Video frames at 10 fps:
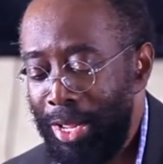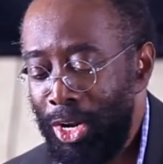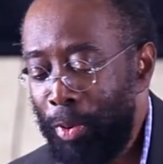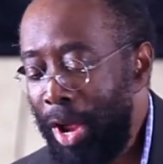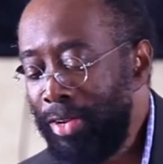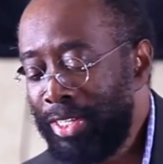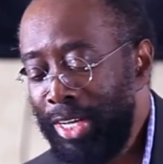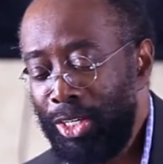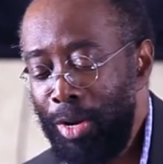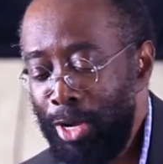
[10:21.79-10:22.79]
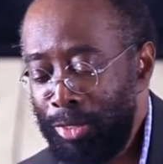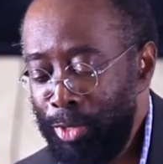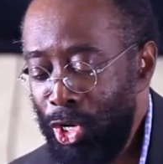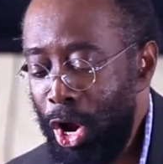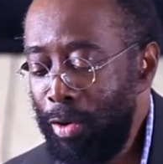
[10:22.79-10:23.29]
The private sector must
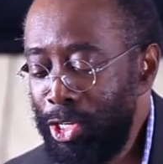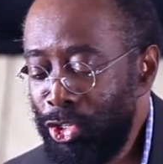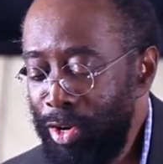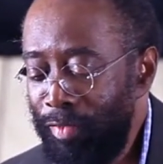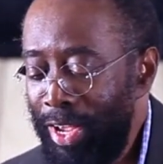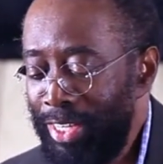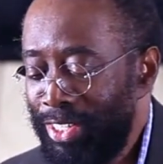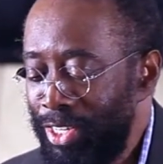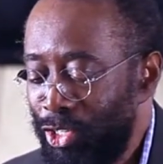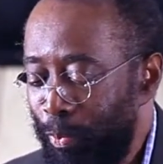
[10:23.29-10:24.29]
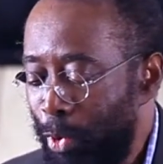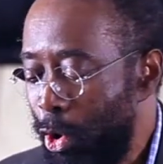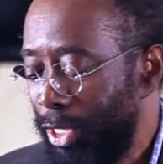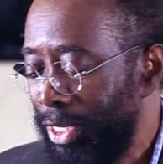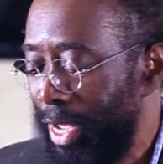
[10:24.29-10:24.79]
be encouraged to invest and
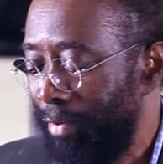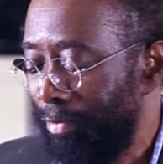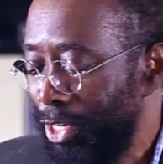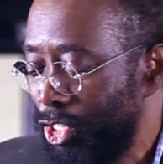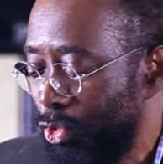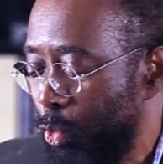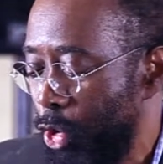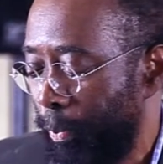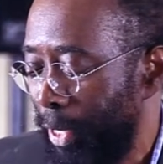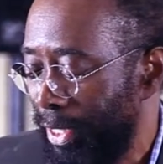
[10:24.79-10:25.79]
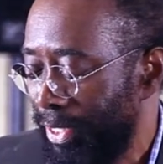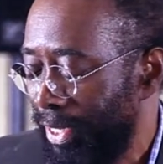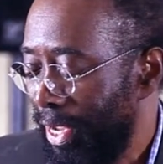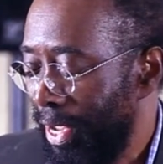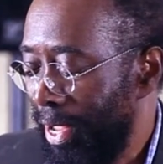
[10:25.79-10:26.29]
support a diverse workplace,
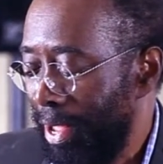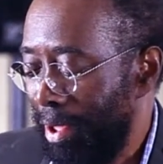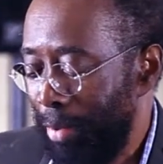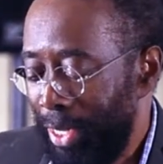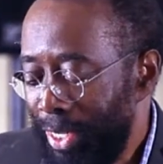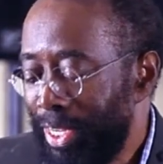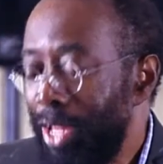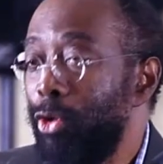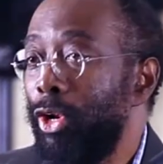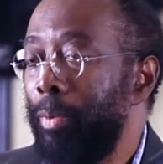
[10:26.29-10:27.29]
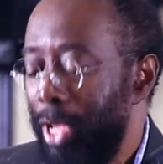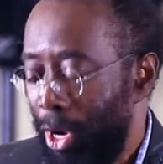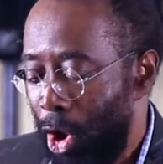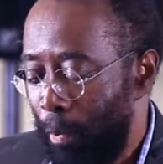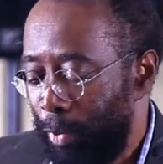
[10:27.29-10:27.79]
but this can only be
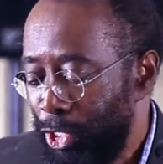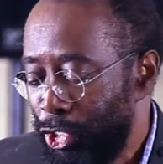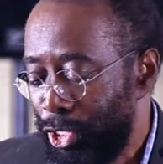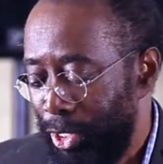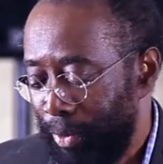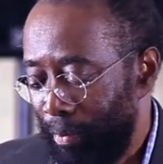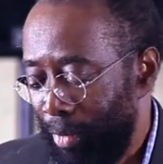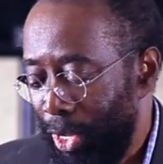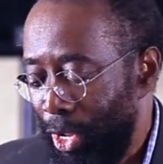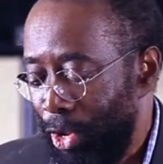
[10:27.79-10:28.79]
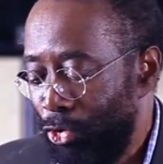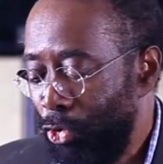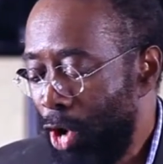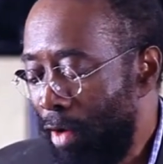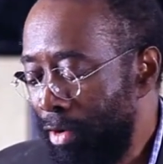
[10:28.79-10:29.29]
accomplished
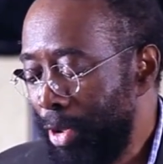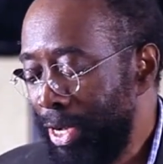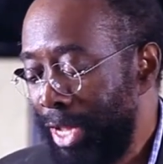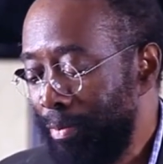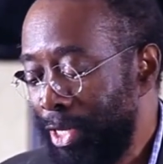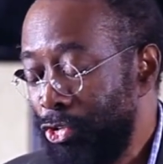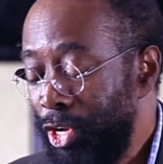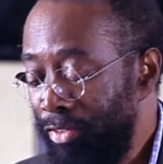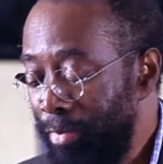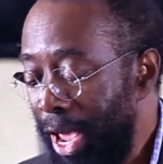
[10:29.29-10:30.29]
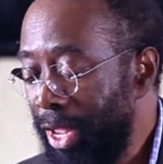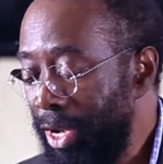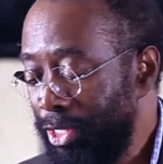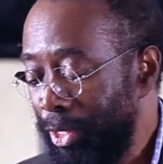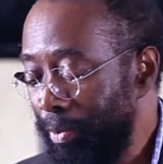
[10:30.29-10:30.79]
through government administrative
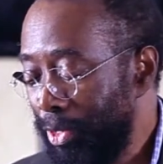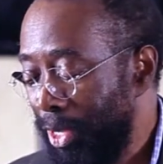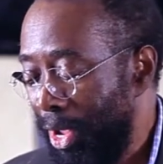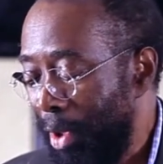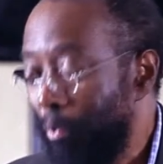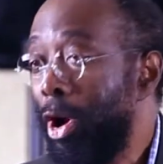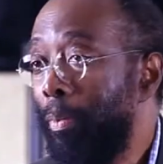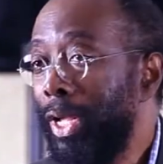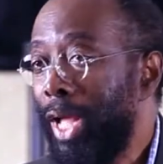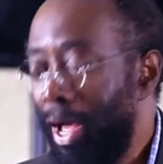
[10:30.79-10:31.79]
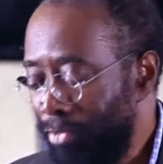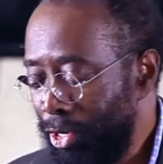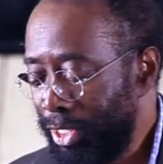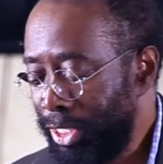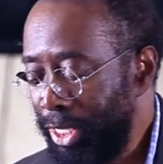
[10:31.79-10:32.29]
mechanisms, public
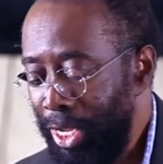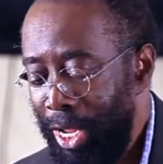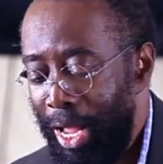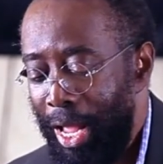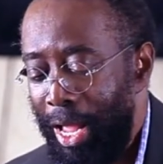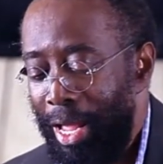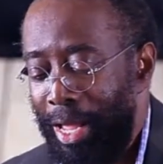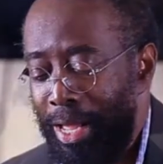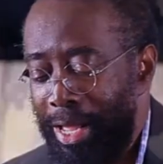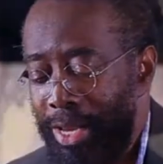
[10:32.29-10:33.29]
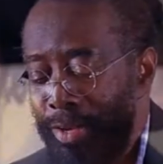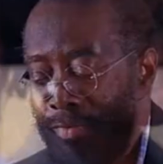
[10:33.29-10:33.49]
advocacy, and the